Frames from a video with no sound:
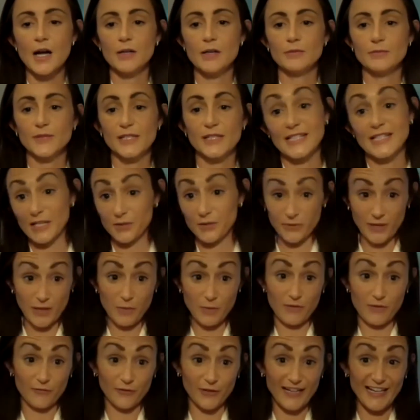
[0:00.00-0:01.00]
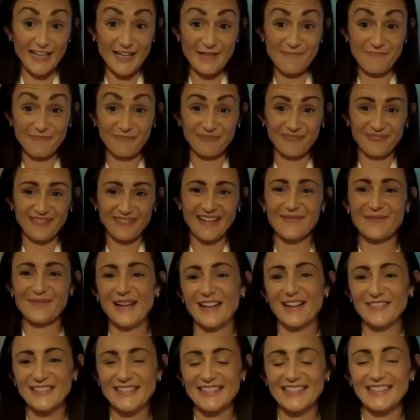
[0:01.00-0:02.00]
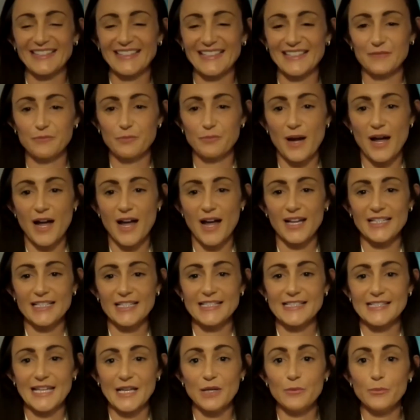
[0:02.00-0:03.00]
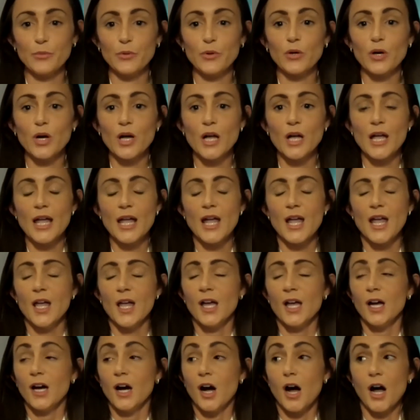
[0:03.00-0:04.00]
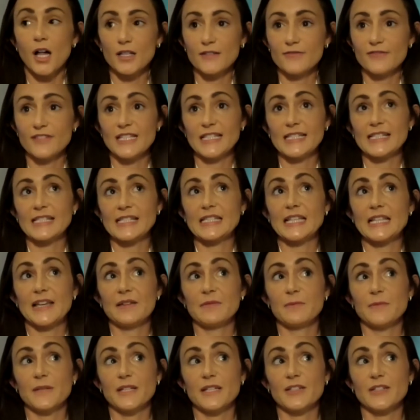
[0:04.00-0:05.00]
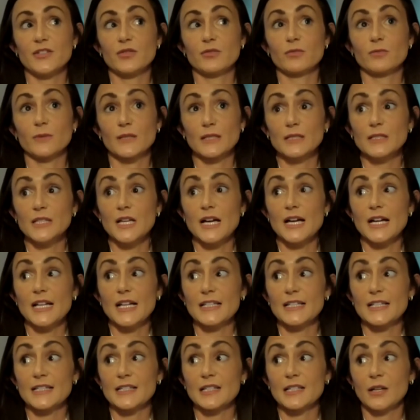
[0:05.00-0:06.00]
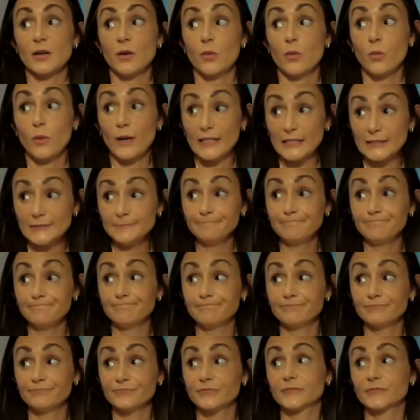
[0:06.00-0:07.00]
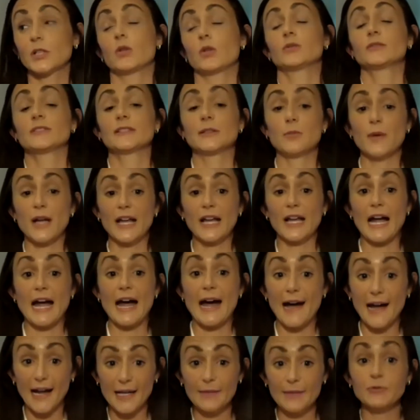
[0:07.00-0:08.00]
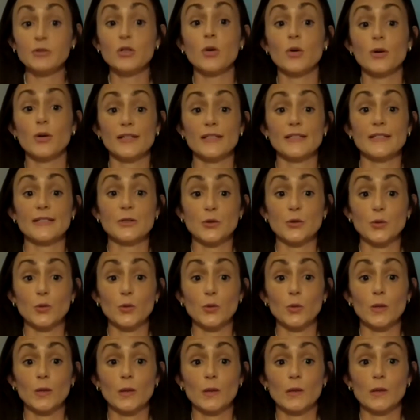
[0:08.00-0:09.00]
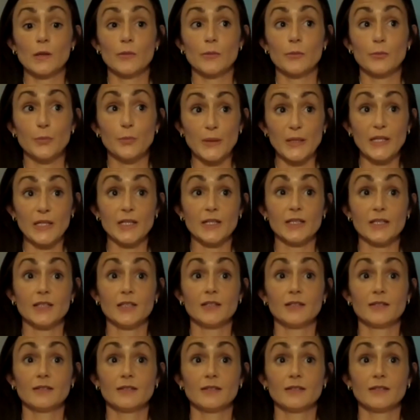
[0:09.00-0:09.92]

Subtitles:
because that's what I want for him. And we have to lead by example. All of this led me to realize, well, the only way I'm going to be